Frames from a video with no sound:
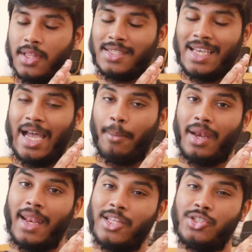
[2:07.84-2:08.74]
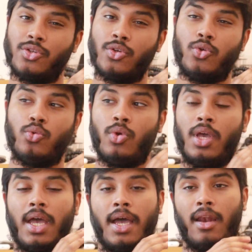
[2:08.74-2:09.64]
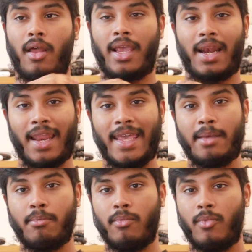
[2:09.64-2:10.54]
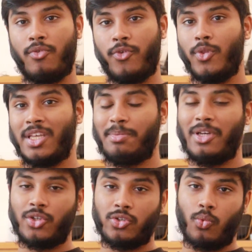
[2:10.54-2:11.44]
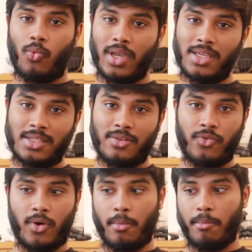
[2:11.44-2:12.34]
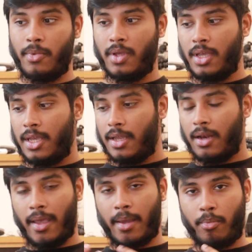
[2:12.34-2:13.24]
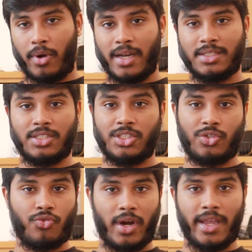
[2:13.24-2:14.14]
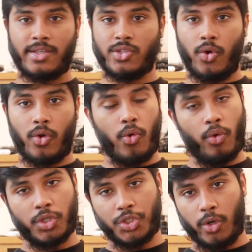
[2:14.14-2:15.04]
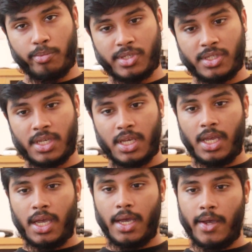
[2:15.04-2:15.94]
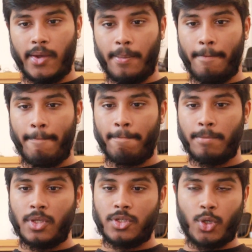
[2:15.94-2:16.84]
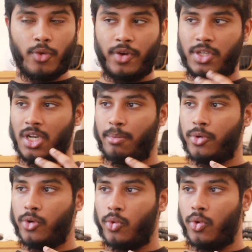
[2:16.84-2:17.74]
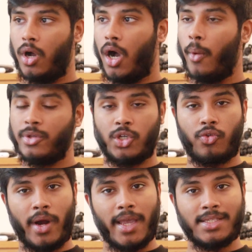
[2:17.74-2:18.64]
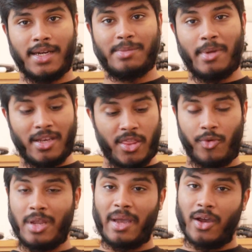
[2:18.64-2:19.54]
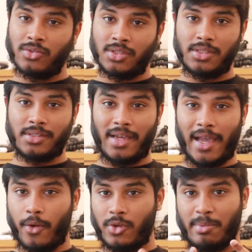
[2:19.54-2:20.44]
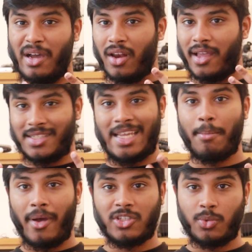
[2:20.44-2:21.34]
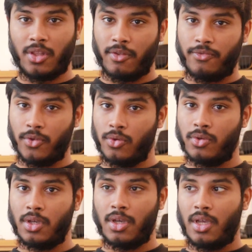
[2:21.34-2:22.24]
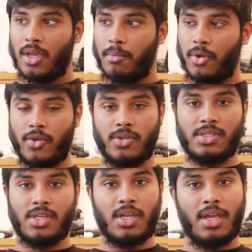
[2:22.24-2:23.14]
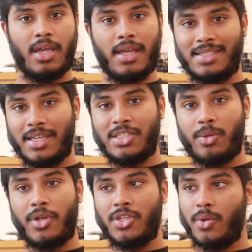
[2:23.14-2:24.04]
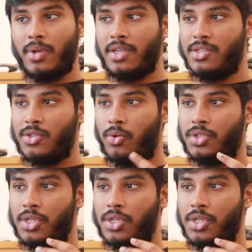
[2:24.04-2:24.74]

So this app lets you like claim food that's about to go to waste from like brands such as Greggs or corner shops. So for example, I went to Greggs and I spent £3, and it was about like £10 worth of food, because essentially what you're doing is you're